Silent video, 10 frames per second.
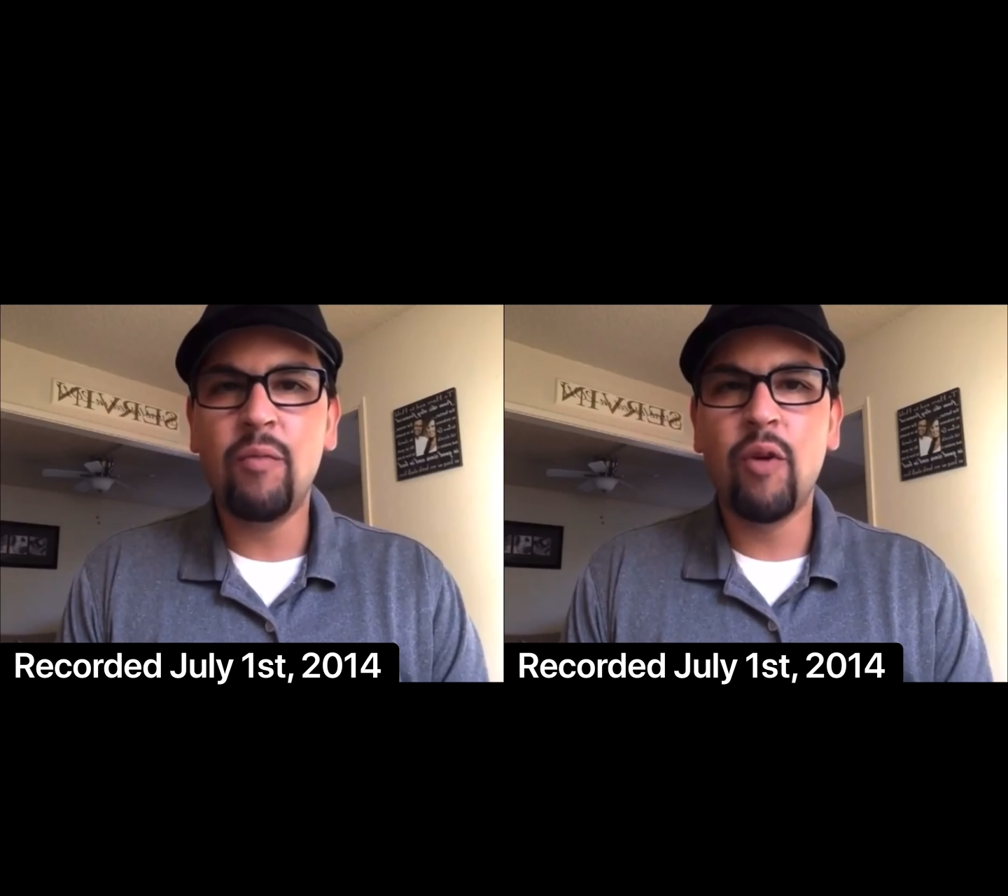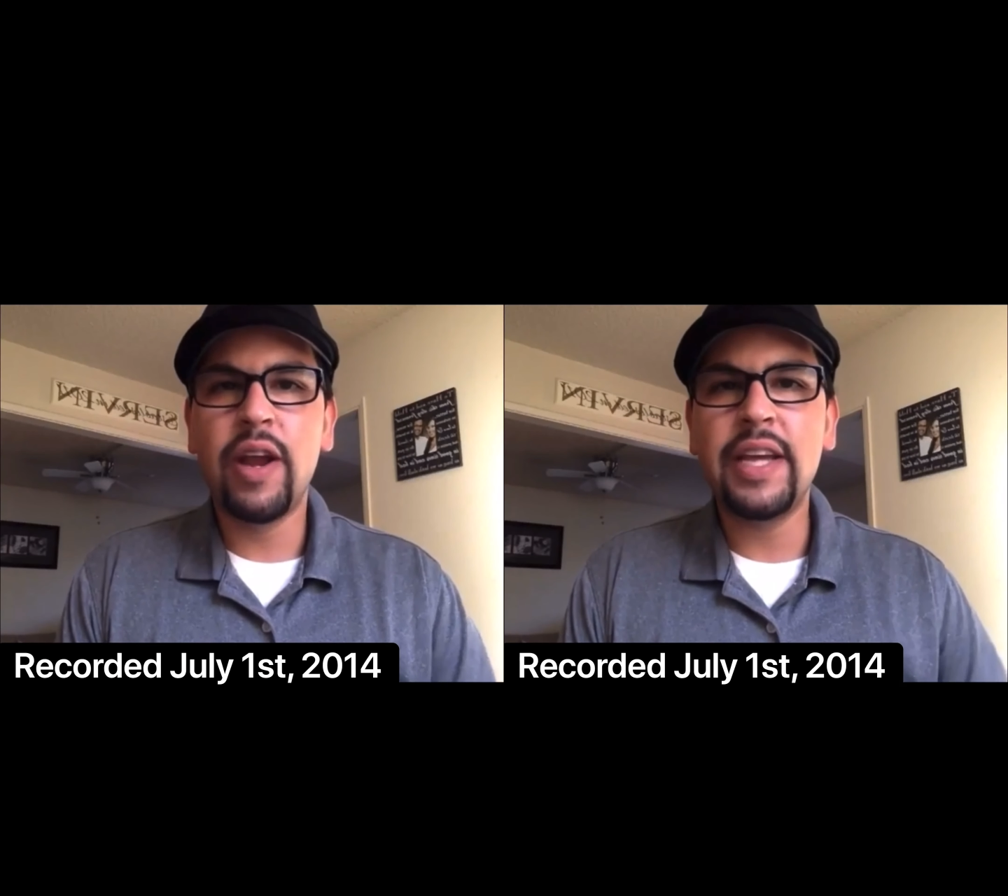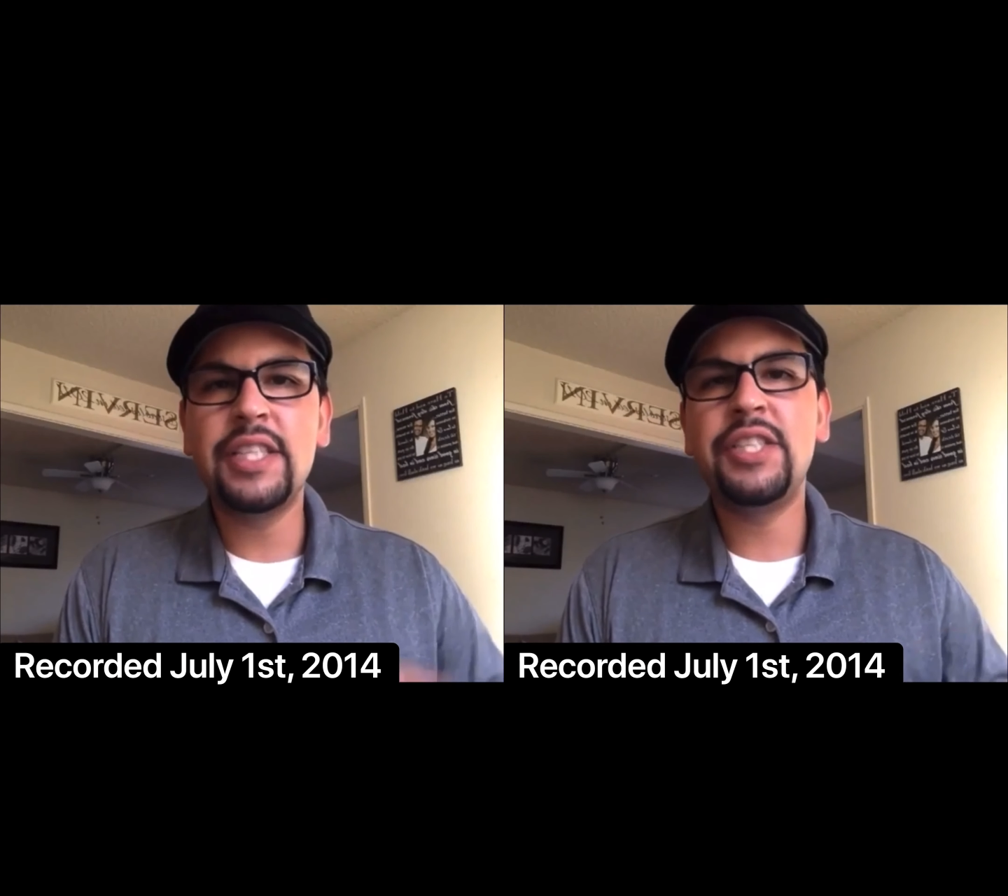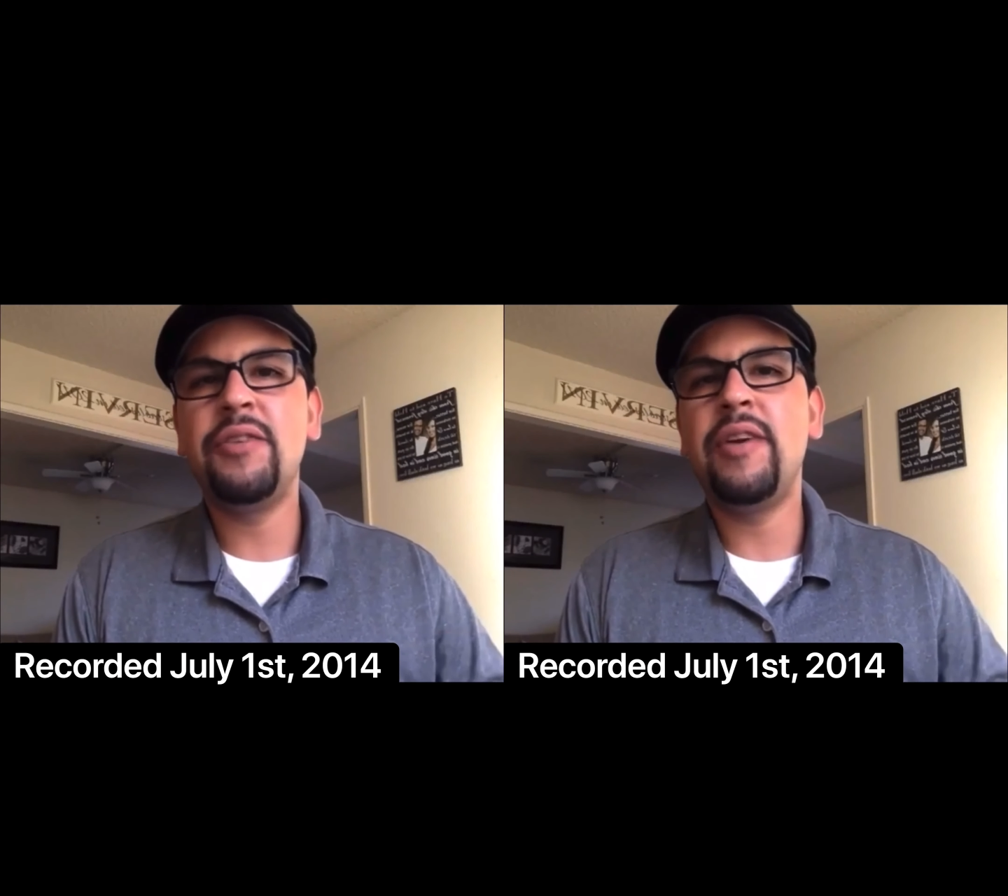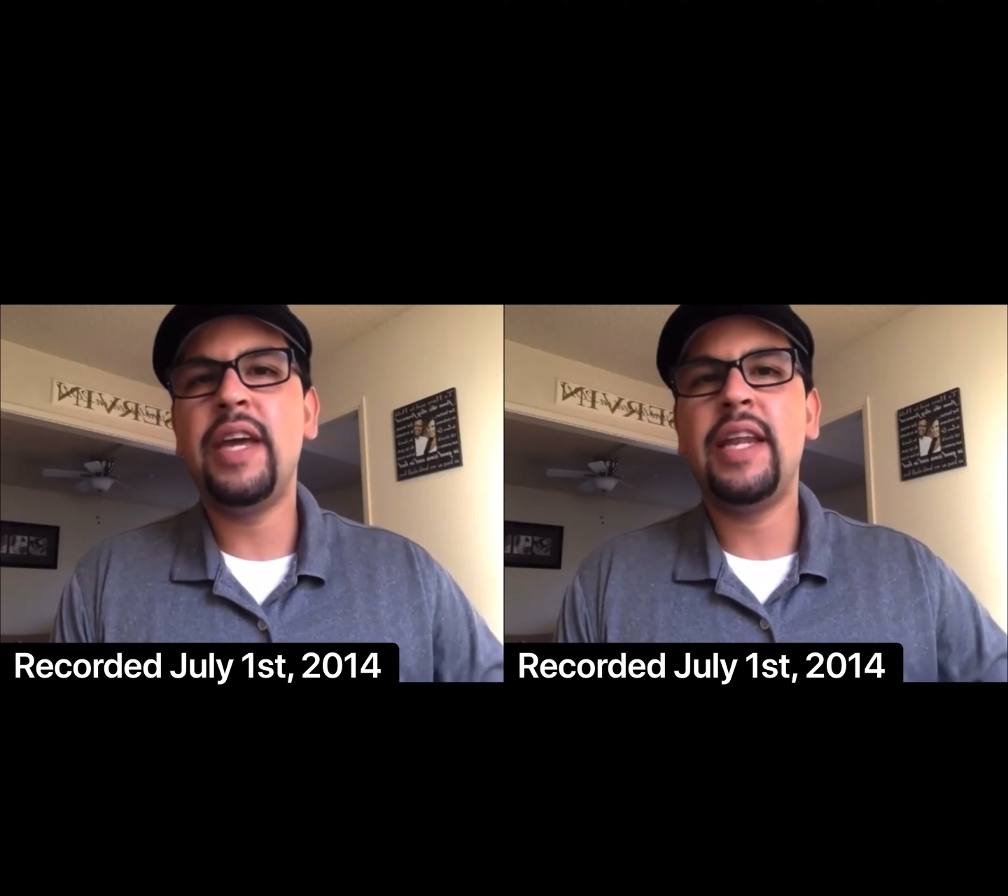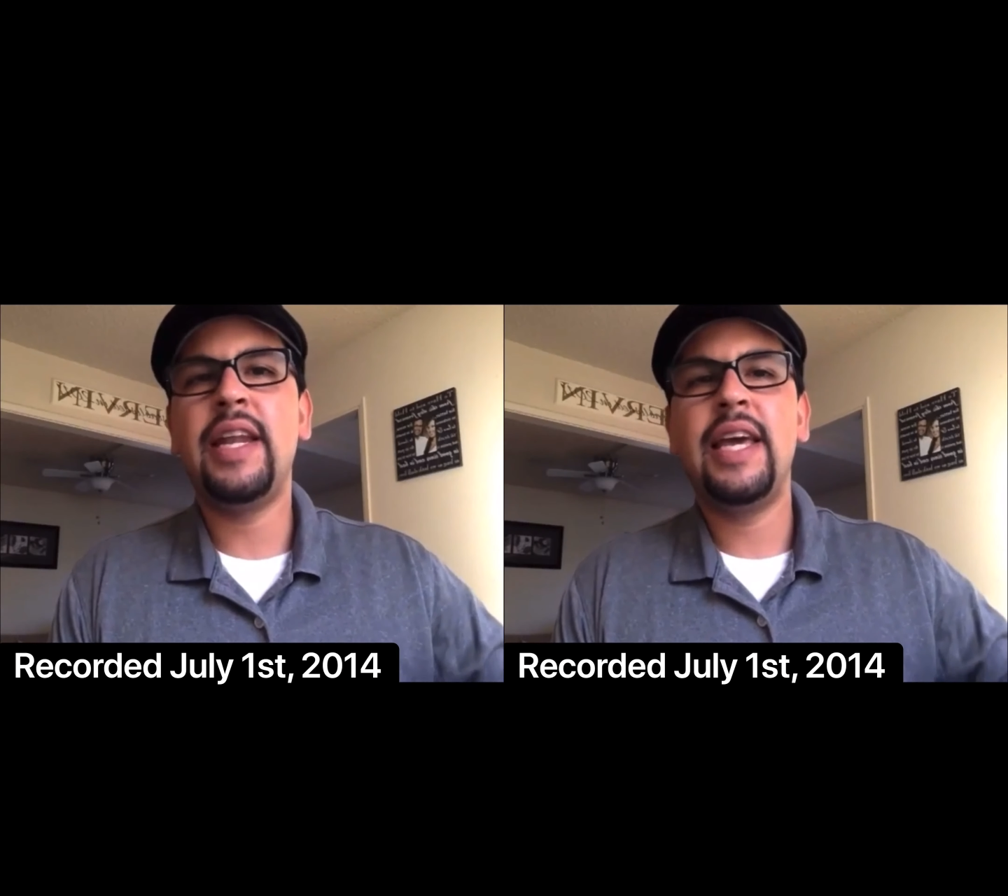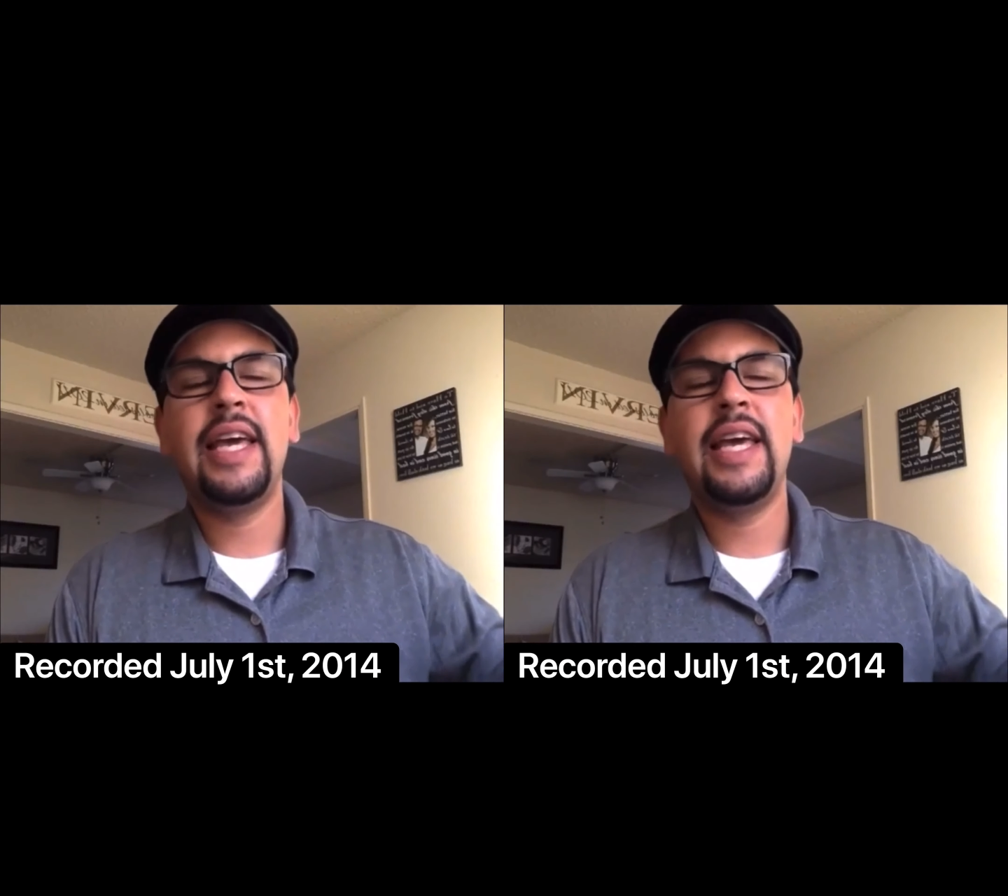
we're issuing